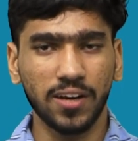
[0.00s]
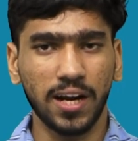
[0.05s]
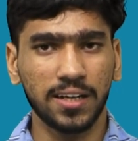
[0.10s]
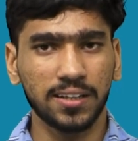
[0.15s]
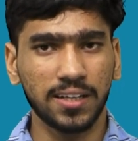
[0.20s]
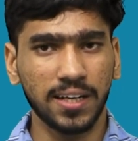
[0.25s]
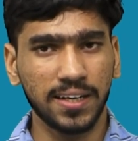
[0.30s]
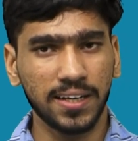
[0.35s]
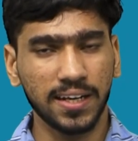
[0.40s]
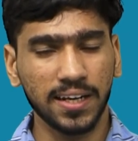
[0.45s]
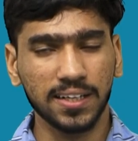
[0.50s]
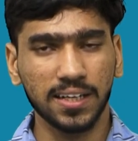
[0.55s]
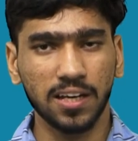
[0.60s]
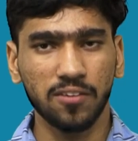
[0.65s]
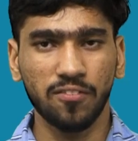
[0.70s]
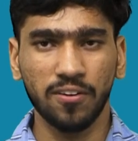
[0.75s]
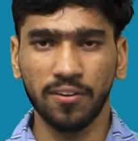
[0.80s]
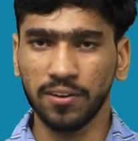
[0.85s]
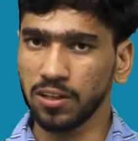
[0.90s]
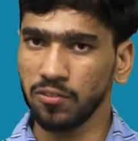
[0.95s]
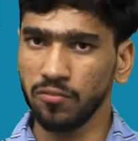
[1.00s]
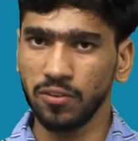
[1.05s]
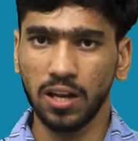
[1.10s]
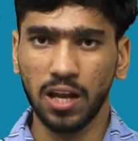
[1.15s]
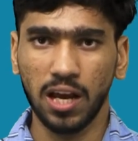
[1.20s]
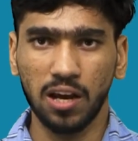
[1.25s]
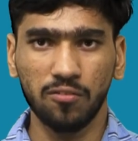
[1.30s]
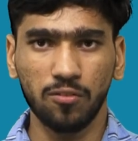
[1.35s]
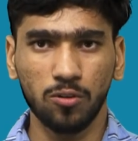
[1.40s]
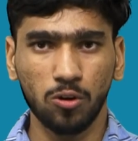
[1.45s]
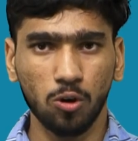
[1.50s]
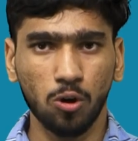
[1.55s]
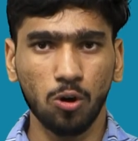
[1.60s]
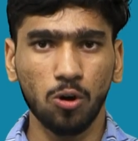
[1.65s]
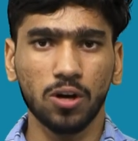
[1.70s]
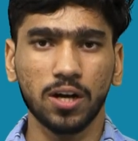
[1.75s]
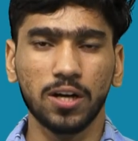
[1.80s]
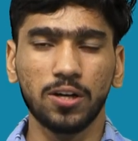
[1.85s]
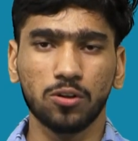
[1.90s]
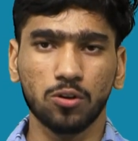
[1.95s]
and the inductive effect will have no
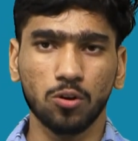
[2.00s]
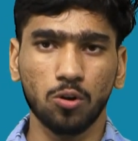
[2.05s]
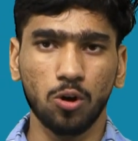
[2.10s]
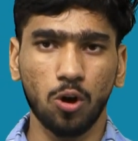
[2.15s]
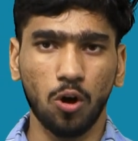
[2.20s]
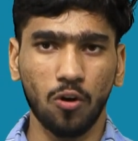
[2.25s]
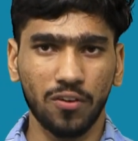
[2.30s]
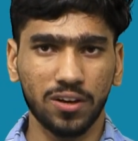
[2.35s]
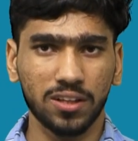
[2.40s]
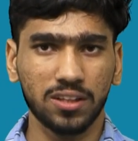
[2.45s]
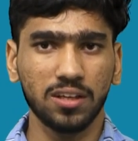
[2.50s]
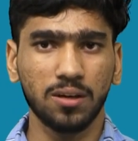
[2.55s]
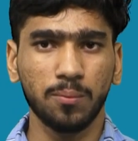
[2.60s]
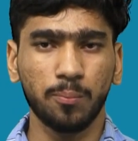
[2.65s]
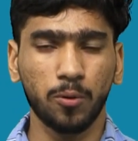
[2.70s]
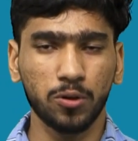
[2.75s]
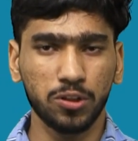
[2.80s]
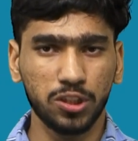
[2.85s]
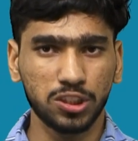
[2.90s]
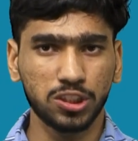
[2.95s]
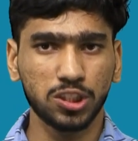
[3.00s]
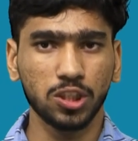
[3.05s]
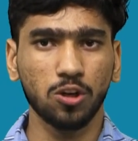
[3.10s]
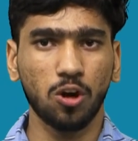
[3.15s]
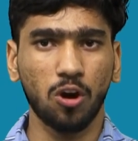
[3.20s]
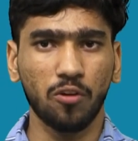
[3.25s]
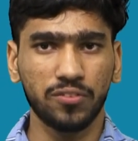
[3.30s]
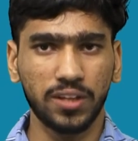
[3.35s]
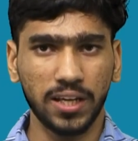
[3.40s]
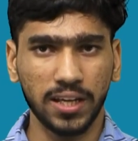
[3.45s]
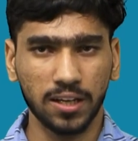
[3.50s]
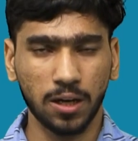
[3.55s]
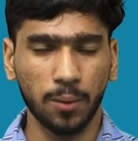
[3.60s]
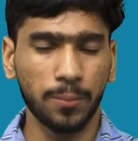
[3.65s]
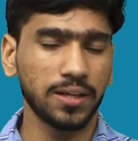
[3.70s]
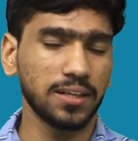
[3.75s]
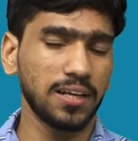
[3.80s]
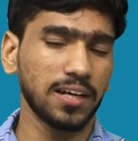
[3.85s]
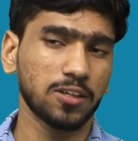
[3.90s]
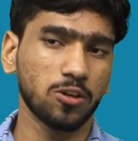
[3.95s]
control over the position of the
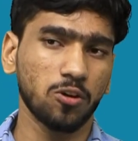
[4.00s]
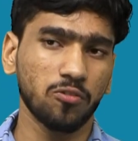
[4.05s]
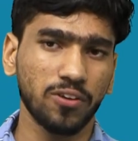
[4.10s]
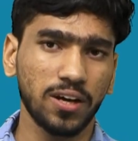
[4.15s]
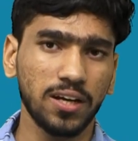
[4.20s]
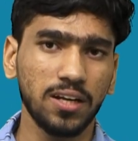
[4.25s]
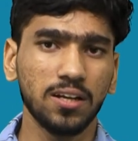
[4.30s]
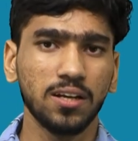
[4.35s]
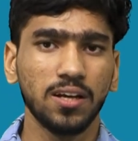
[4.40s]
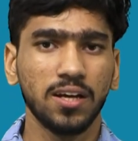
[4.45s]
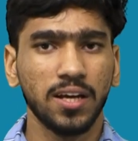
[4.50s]
incoming electrophile.